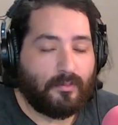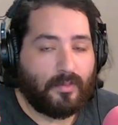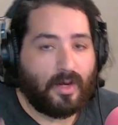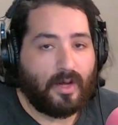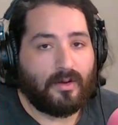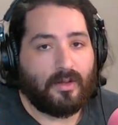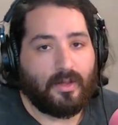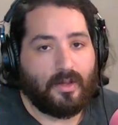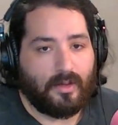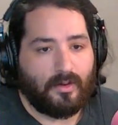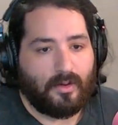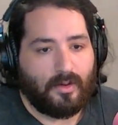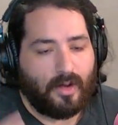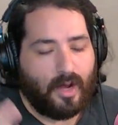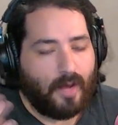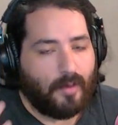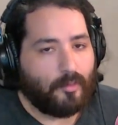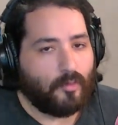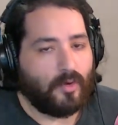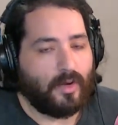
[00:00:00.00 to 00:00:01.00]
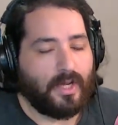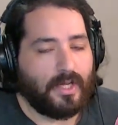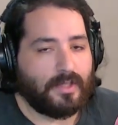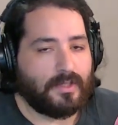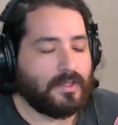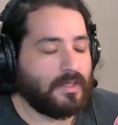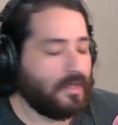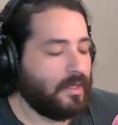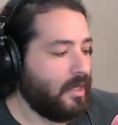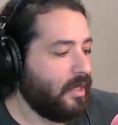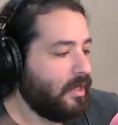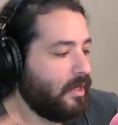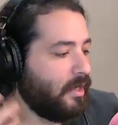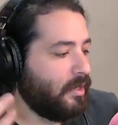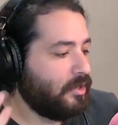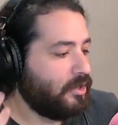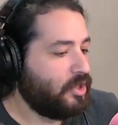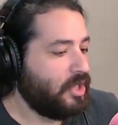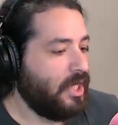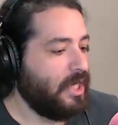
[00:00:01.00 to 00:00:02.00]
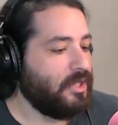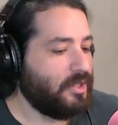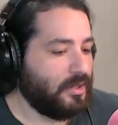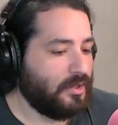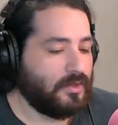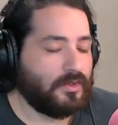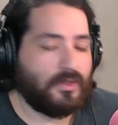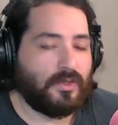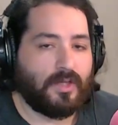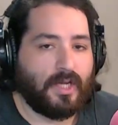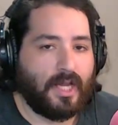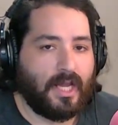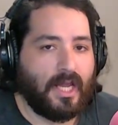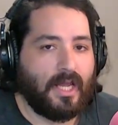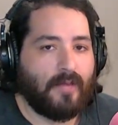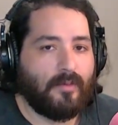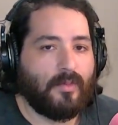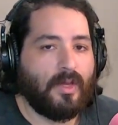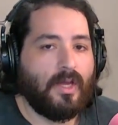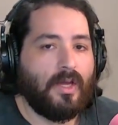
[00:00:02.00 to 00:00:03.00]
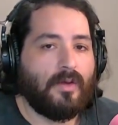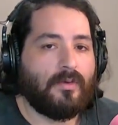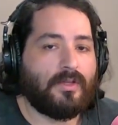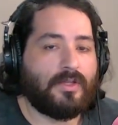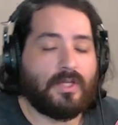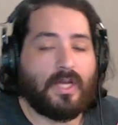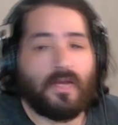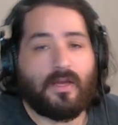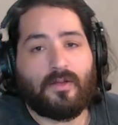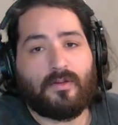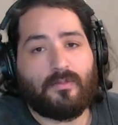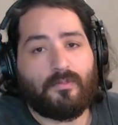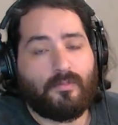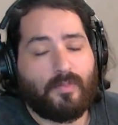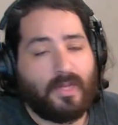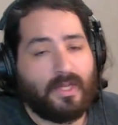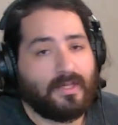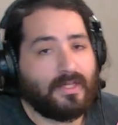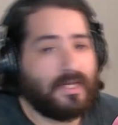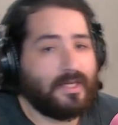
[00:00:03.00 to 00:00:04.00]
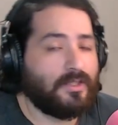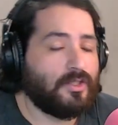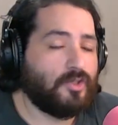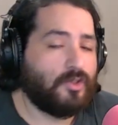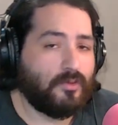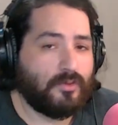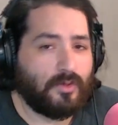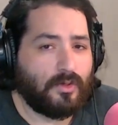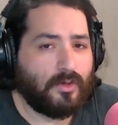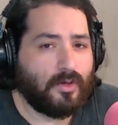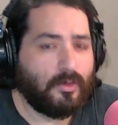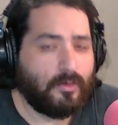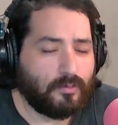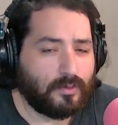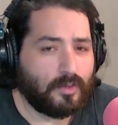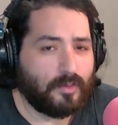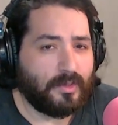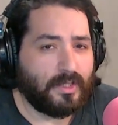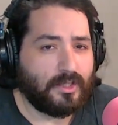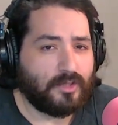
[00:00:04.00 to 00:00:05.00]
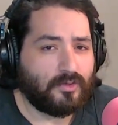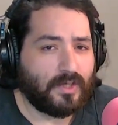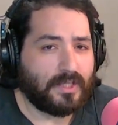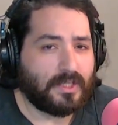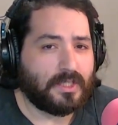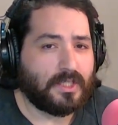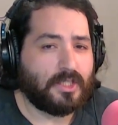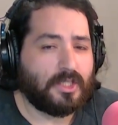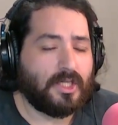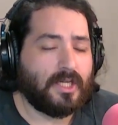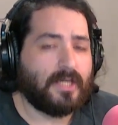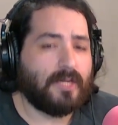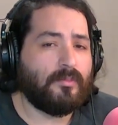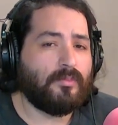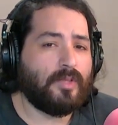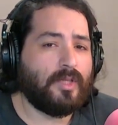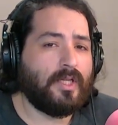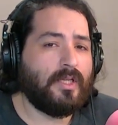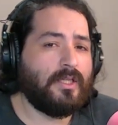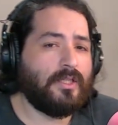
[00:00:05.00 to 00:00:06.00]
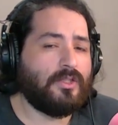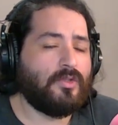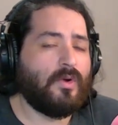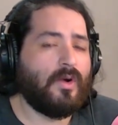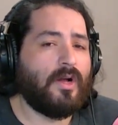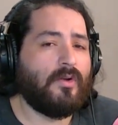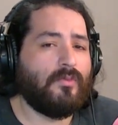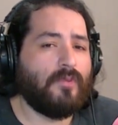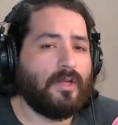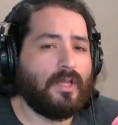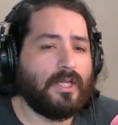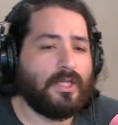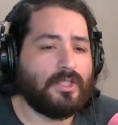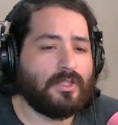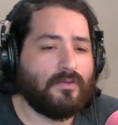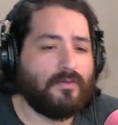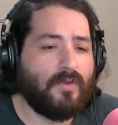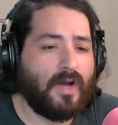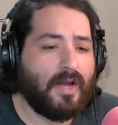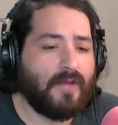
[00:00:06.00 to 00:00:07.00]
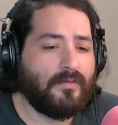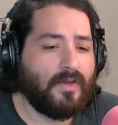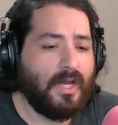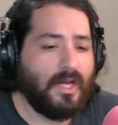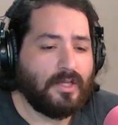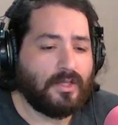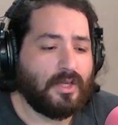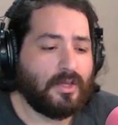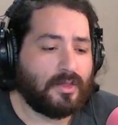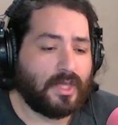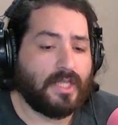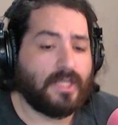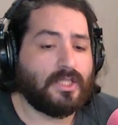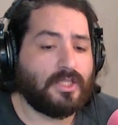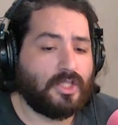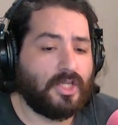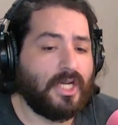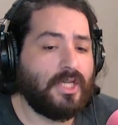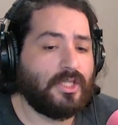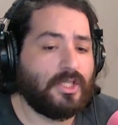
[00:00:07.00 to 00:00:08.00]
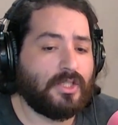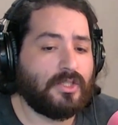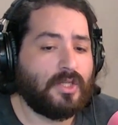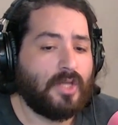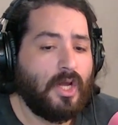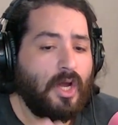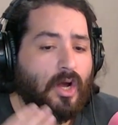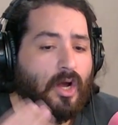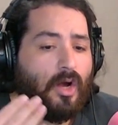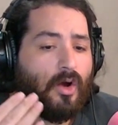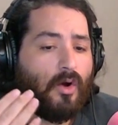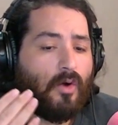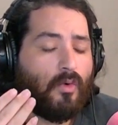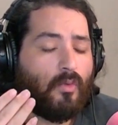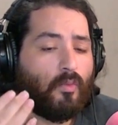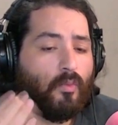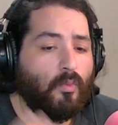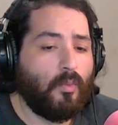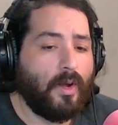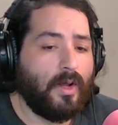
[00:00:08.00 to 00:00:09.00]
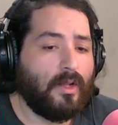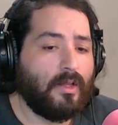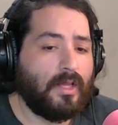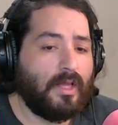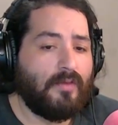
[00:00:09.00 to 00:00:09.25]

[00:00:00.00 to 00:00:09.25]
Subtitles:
upgrades and changes to the game, being that it's going to be transitioning completely to Unreal Engine 5? Do you think the changes will